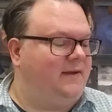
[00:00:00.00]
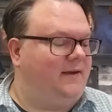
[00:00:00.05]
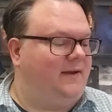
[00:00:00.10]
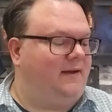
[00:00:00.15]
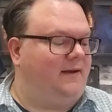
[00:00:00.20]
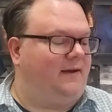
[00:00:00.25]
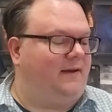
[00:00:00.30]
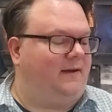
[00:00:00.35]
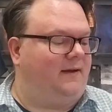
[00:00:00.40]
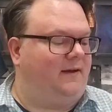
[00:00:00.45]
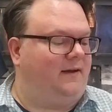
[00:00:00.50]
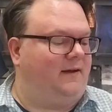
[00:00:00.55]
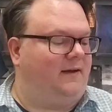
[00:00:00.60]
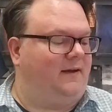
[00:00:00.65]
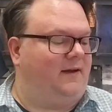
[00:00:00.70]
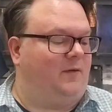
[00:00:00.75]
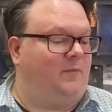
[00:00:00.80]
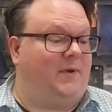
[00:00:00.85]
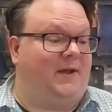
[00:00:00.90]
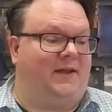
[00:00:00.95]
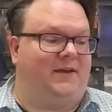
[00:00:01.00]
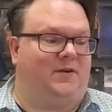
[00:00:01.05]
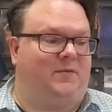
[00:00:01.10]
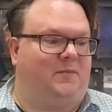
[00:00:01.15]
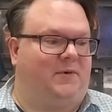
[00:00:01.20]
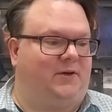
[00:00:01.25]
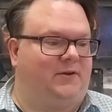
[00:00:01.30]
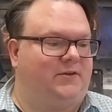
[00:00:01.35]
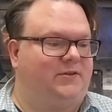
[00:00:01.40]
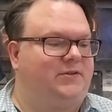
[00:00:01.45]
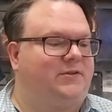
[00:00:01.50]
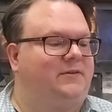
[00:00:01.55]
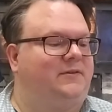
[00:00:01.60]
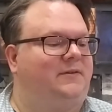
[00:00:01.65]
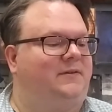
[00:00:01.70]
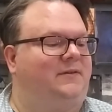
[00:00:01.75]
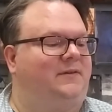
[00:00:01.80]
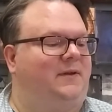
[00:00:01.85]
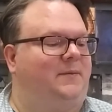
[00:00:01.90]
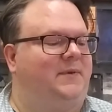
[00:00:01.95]
uh, Amanda
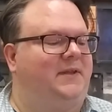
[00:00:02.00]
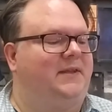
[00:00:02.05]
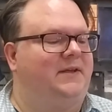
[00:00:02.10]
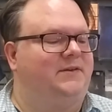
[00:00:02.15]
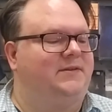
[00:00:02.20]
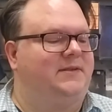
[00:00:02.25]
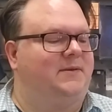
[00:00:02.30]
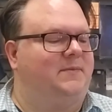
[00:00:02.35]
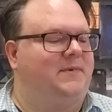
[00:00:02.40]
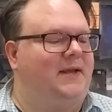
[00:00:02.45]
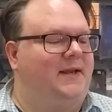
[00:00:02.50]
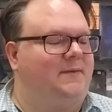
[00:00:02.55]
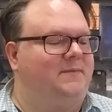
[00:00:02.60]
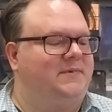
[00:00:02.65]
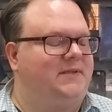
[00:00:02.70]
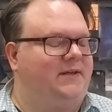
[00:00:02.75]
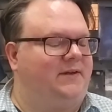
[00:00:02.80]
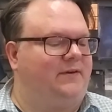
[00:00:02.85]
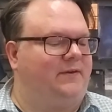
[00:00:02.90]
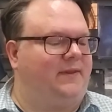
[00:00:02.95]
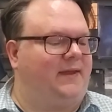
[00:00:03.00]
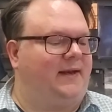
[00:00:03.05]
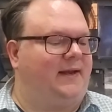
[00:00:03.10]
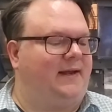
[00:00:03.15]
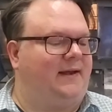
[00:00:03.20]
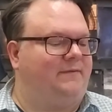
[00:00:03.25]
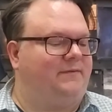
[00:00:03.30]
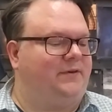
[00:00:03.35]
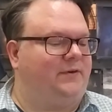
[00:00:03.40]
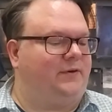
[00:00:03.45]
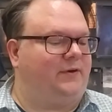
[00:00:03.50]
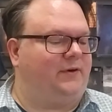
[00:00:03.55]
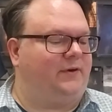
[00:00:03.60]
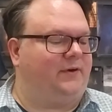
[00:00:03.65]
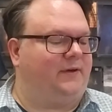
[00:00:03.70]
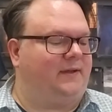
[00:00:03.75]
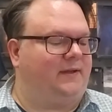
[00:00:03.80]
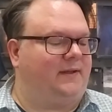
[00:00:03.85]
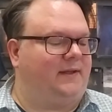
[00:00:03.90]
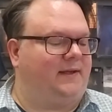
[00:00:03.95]
Marshall. I mean, there's some names here that I haven't heard
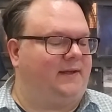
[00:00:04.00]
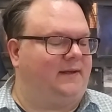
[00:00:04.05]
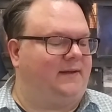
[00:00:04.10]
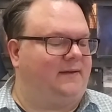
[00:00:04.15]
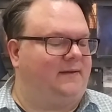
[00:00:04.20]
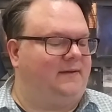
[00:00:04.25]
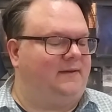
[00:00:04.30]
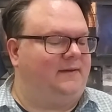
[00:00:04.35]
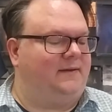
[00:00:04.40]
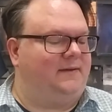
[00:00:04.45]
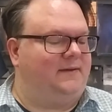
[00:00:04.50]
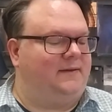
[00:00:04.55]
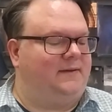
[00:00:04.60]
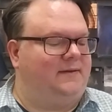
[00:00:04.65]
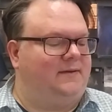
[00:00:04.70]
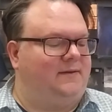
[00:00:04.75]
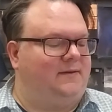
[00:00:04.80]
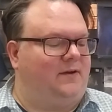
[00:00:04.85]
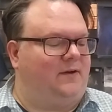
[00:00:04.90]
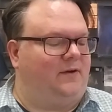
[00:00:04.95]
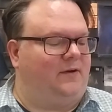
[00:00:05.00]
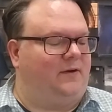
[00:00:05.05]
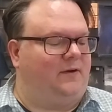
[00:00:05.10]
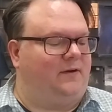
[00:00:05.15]
in like uh,